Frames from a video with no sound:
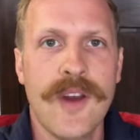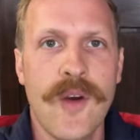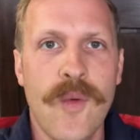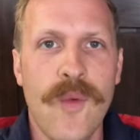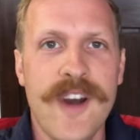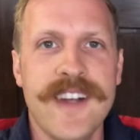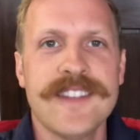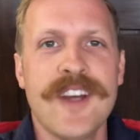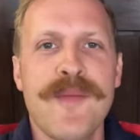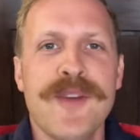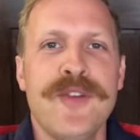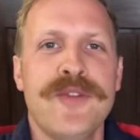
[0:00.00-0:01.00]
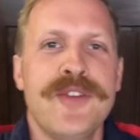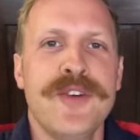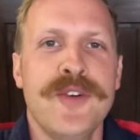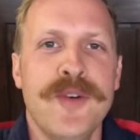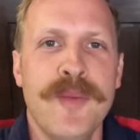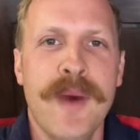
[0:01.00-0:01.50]
What is up,
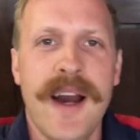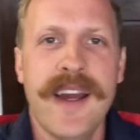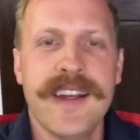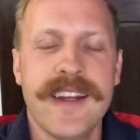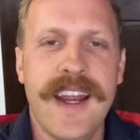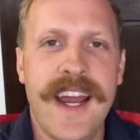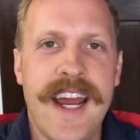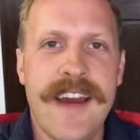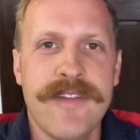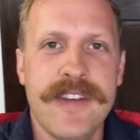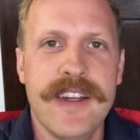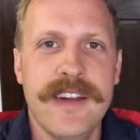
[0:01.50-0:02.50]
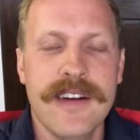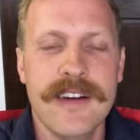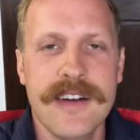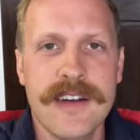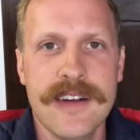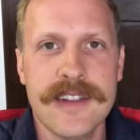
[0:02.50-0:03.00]
YouTube? Hike and a Half
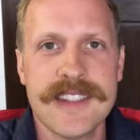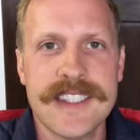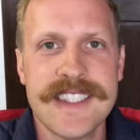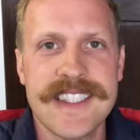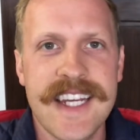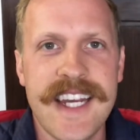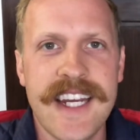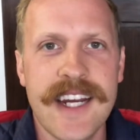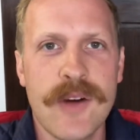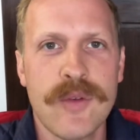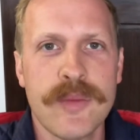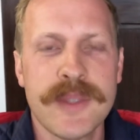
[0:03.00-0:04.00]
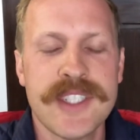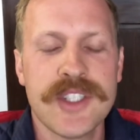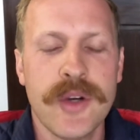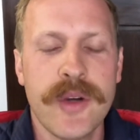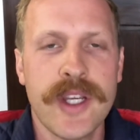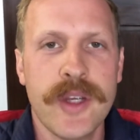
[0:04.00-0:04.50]
here. Today, I will be
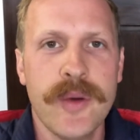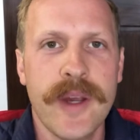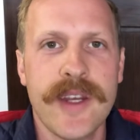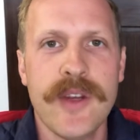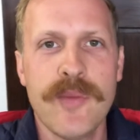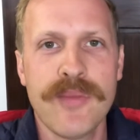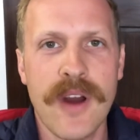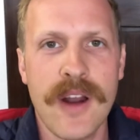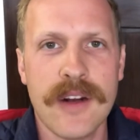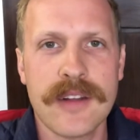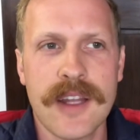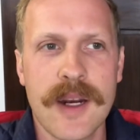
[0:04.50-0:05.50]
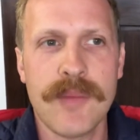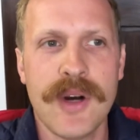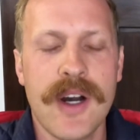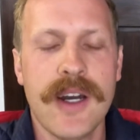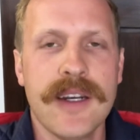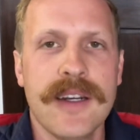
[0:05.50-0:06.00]
showing you a new product that I
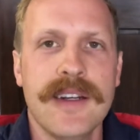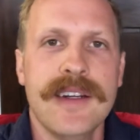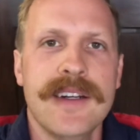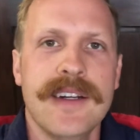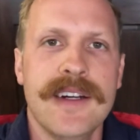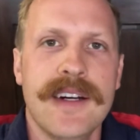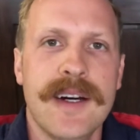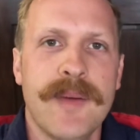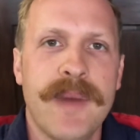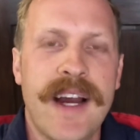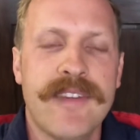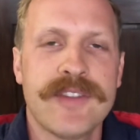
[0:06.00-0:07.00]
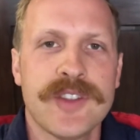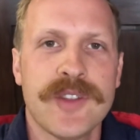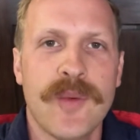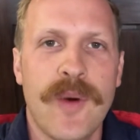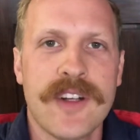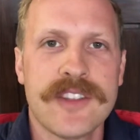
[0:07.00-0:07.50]
bought after
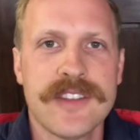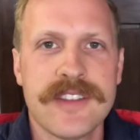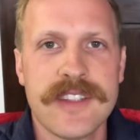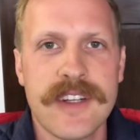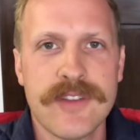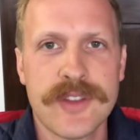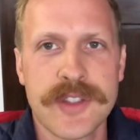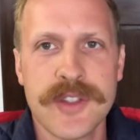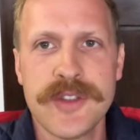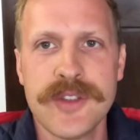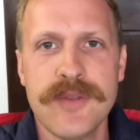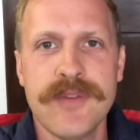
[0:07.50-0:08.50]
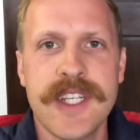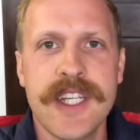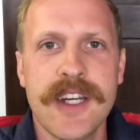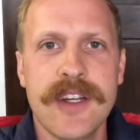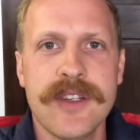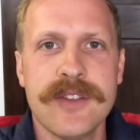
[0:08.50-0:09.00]
watching several YouTube
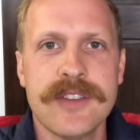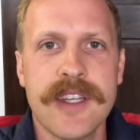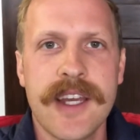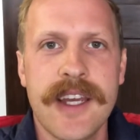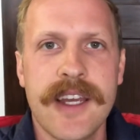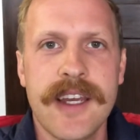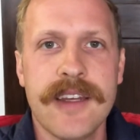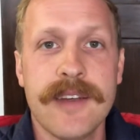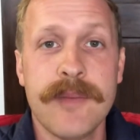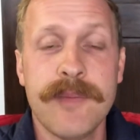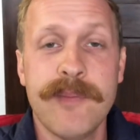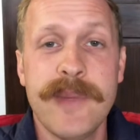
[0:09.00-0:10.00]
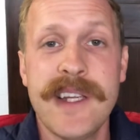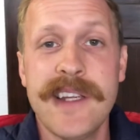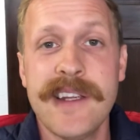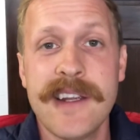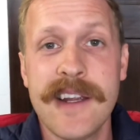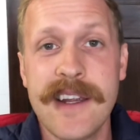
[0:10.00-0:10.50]
videos and
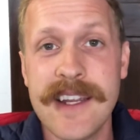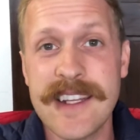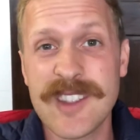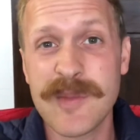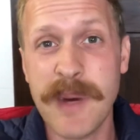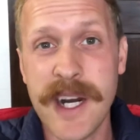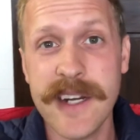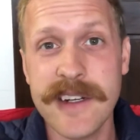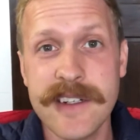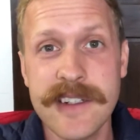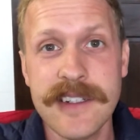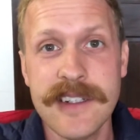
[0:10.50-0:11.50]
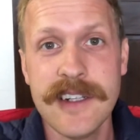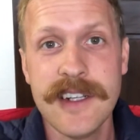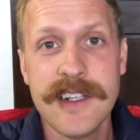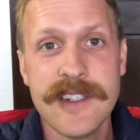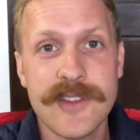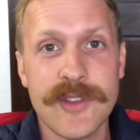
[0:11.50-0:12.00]
being inspired
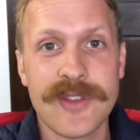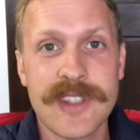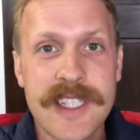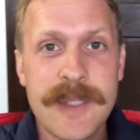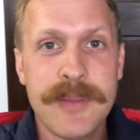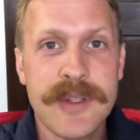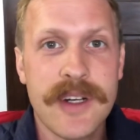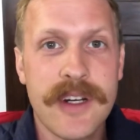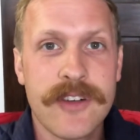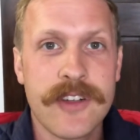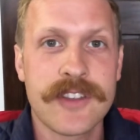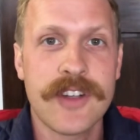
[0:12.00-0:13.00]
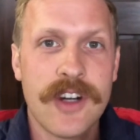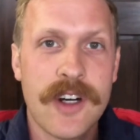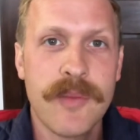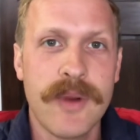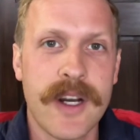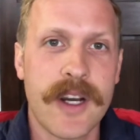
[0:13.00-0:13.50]
to sleep under a
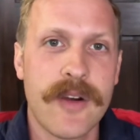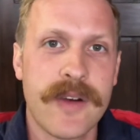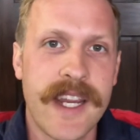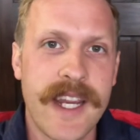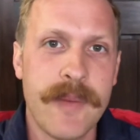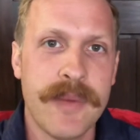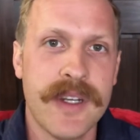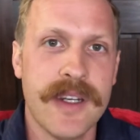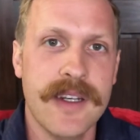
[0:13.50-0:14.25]
tarp when I go camping.